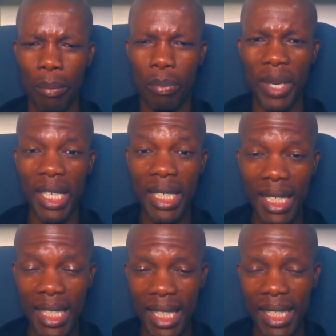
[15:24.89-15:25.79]

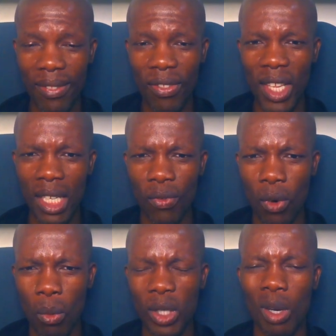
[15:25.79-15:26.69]
building certain things,
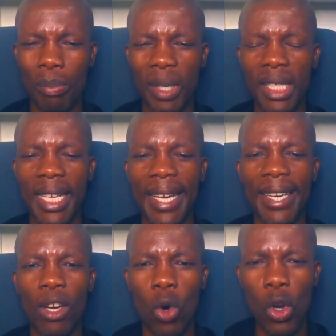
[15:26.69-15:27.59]
from which we are building an
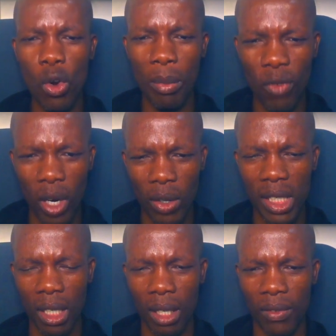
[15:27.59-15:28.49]
economy for
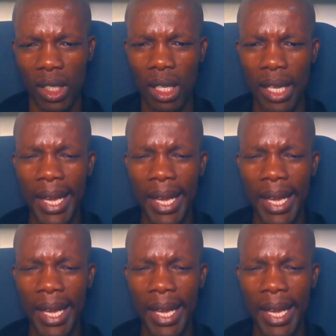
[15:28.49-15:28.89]
ourselves.